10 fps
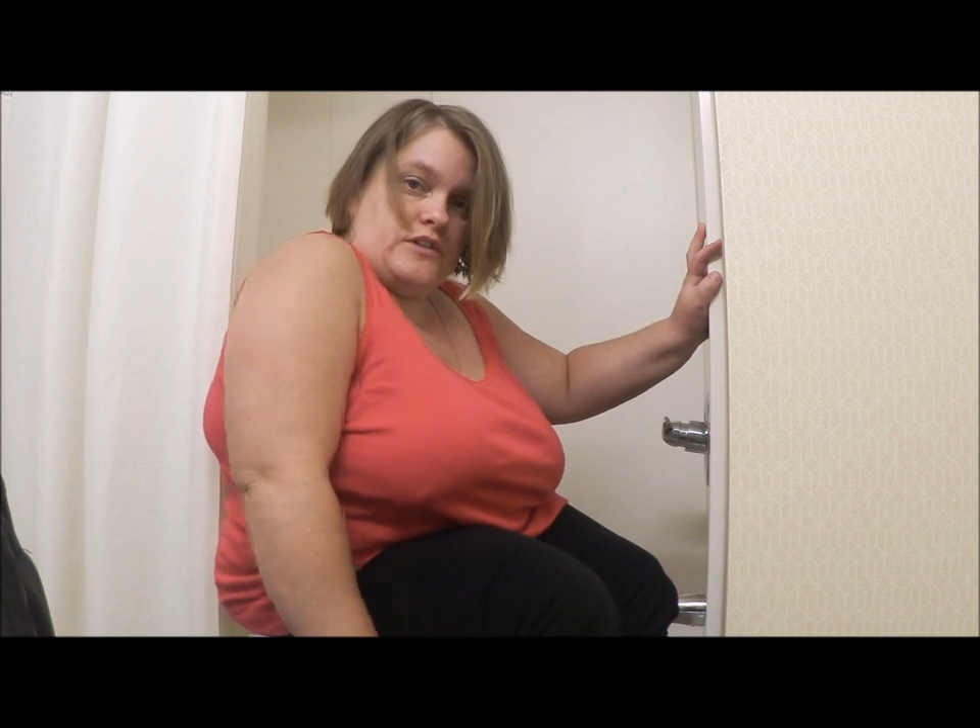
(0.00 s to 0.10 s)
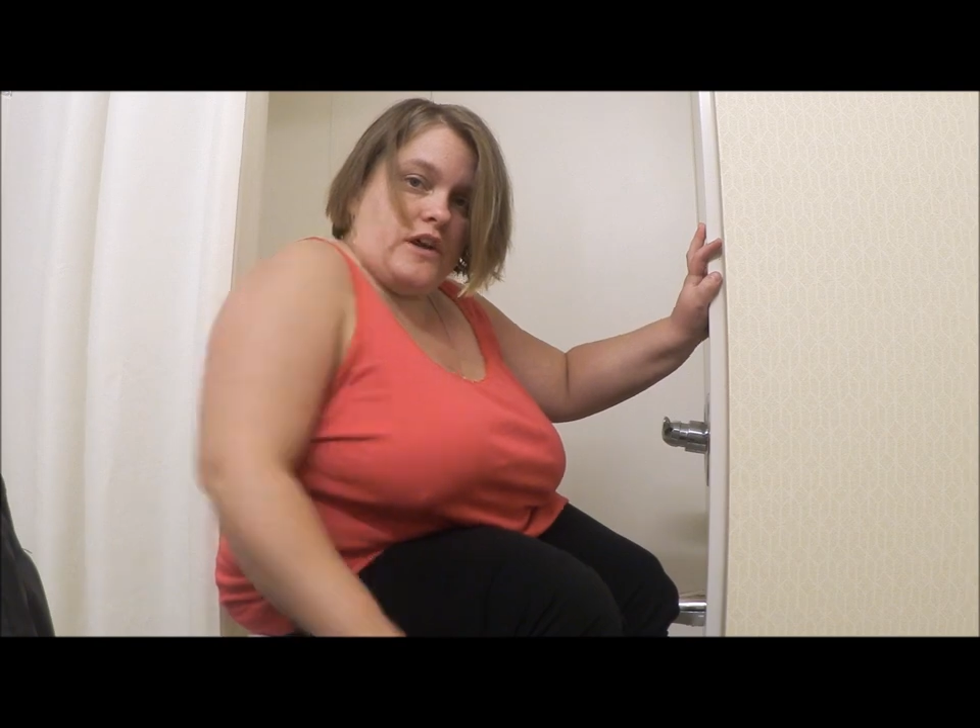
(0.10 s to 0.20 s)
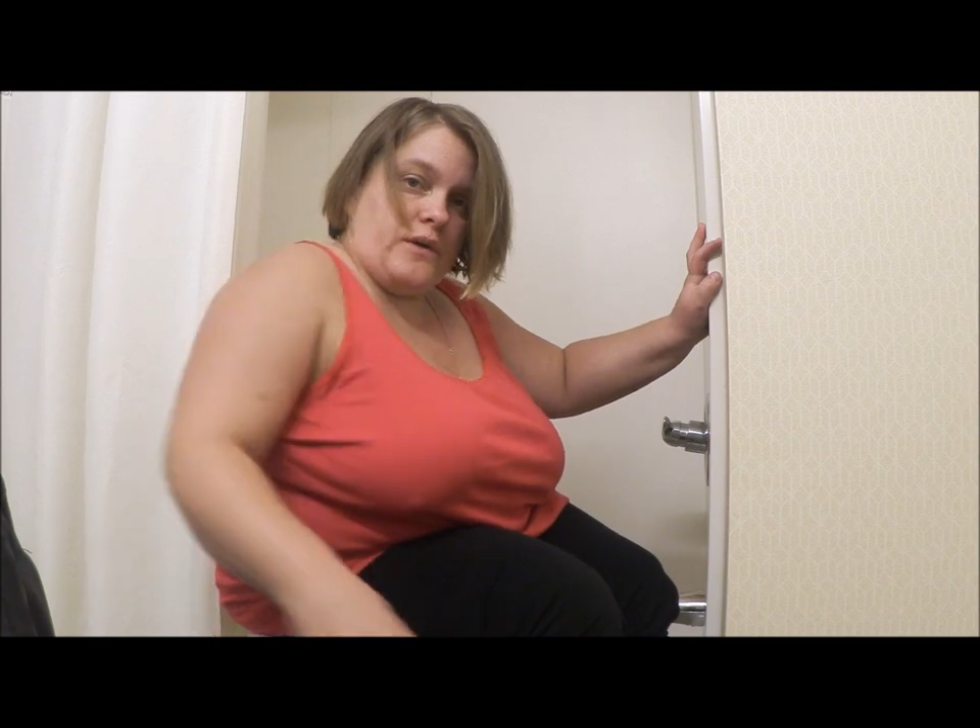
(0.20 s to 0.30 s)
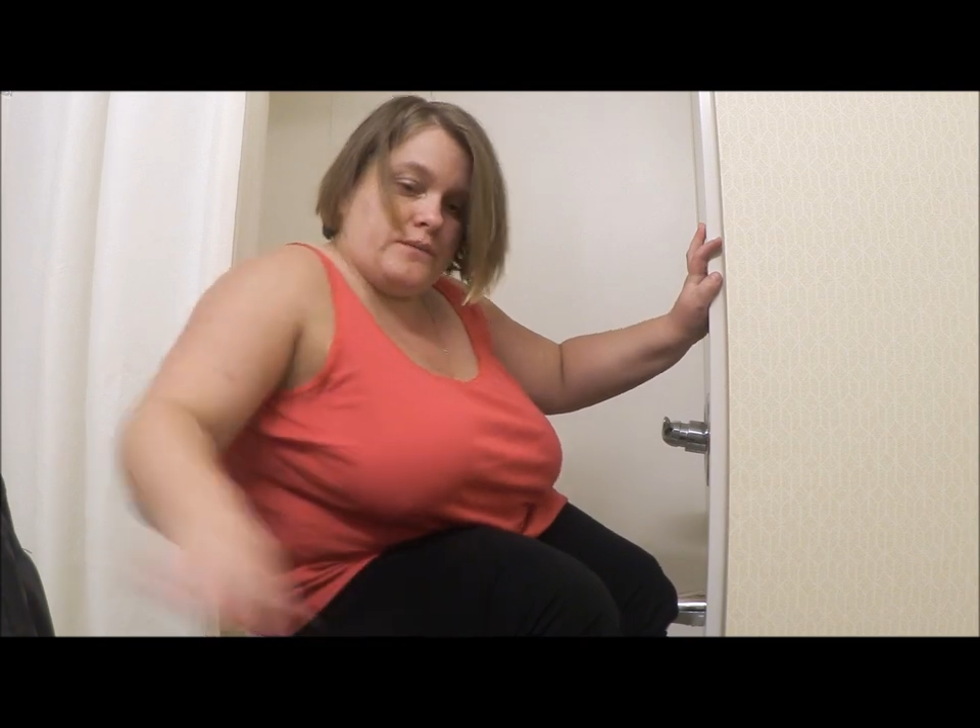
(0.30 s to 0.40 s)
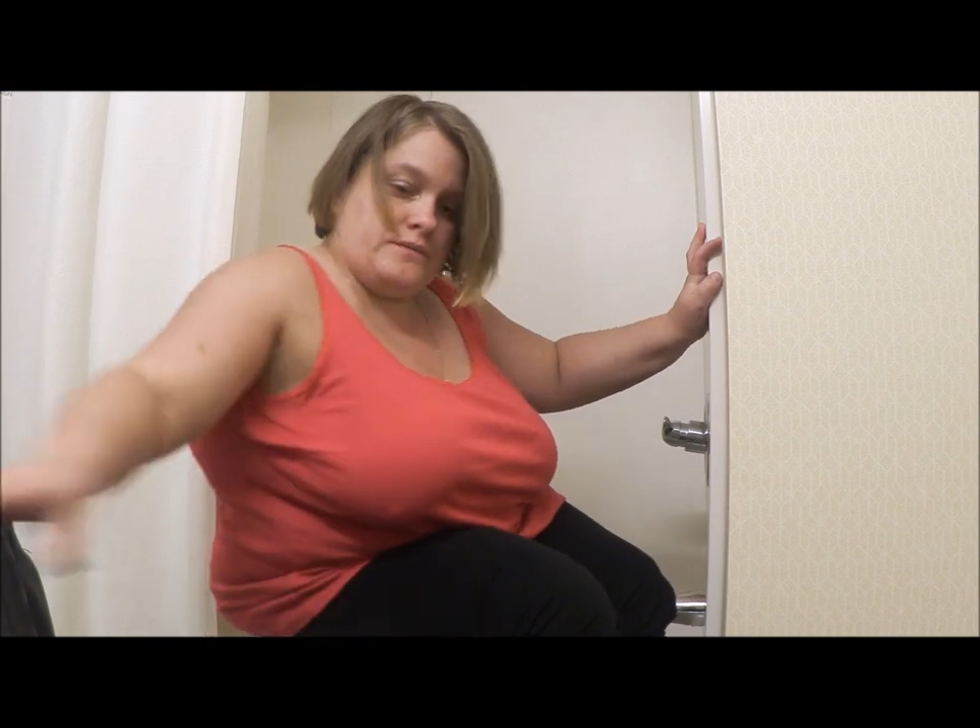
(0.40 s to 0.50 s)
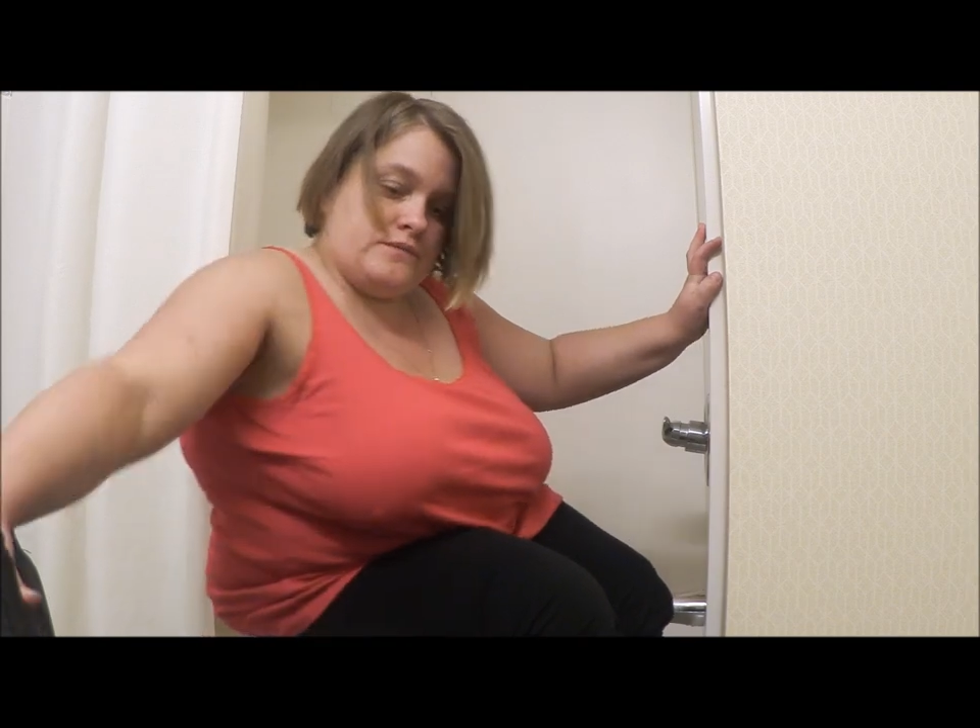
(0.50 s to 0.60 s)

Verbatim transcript: go.